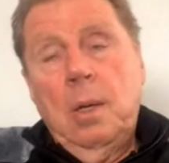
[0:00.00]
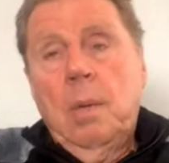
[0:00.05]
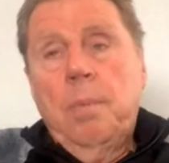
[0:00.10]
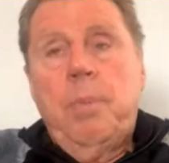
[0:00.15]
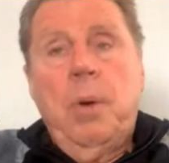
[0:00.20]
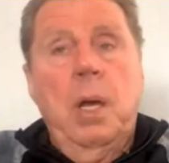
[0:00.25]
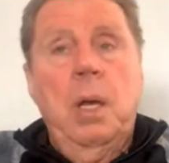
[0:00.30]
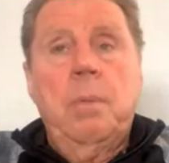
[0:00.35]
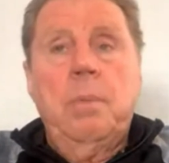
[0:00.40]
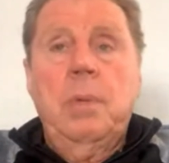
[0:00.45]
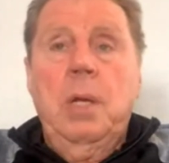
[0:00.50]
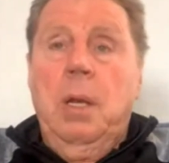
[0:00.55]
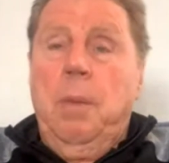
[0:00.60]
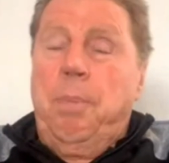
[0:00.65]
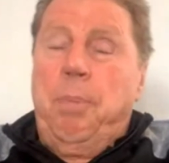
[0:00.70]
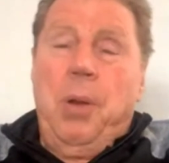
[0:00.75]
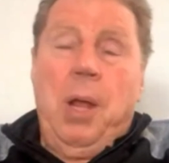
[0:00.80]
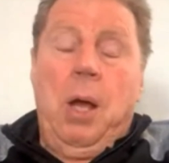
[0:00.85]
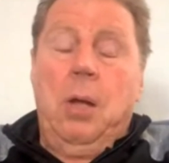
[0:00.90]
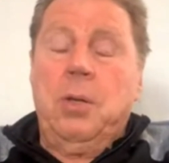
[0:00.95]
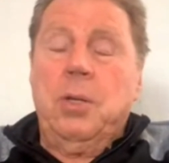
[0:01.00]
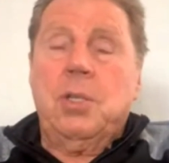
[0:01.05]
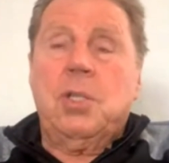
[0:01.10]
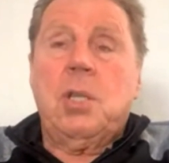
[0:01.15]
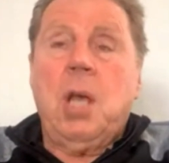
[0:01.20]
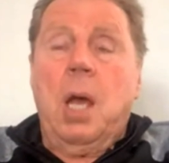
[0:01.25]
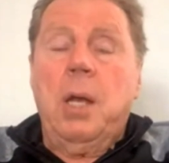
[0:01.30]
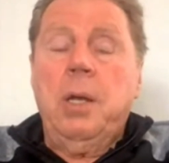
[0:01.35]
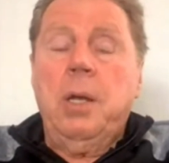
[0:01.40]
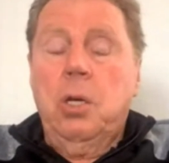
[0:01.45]
But he'd play on a
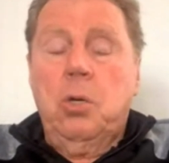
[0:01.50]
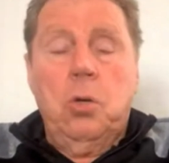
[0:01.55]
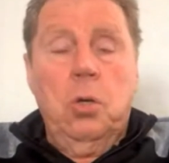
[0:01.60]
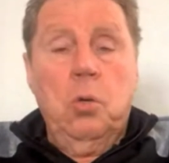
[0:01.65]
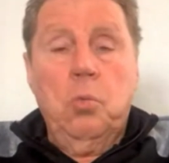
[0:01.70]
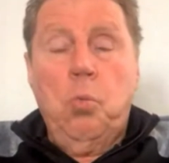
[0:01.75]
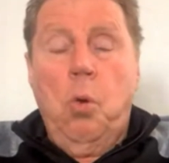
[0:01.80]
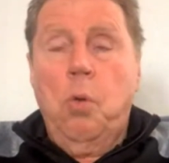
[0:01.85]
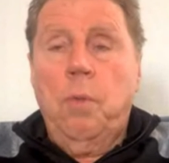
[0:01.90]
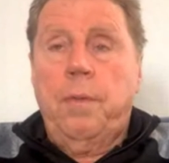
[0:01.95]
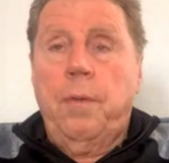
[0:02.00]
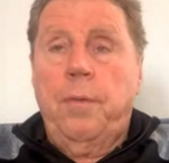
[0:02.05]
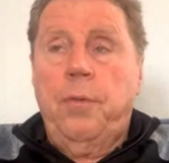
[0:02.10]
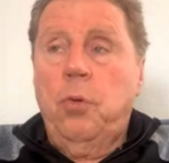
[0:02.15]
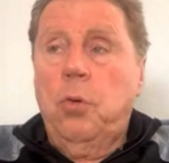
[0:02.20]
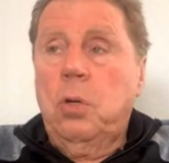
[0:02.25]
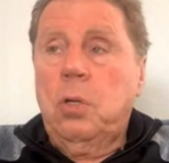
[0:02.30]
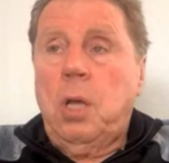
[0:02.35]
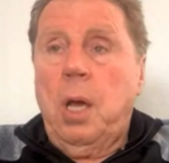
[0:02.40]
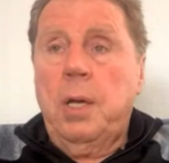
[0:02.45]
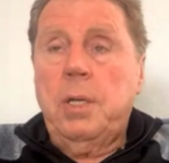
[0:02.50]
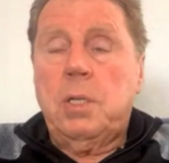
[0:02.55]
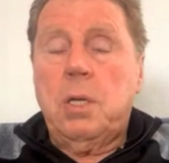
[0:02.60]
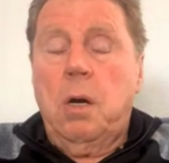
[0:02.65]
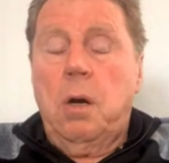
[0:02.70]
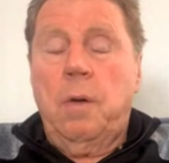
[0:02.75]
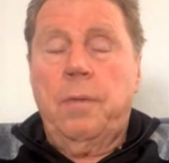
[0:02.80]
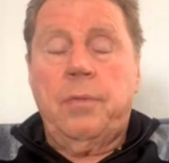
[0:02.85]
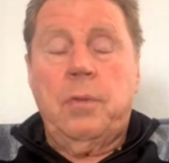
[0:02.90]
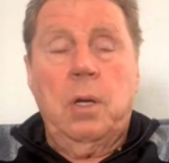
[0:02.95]
Saturday. He couldn't walk for 4 days
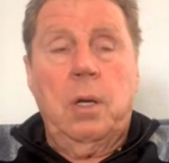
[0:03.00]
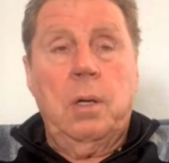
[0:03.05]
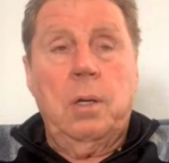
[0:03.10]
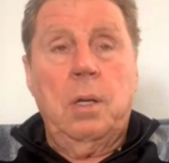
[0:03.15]
after.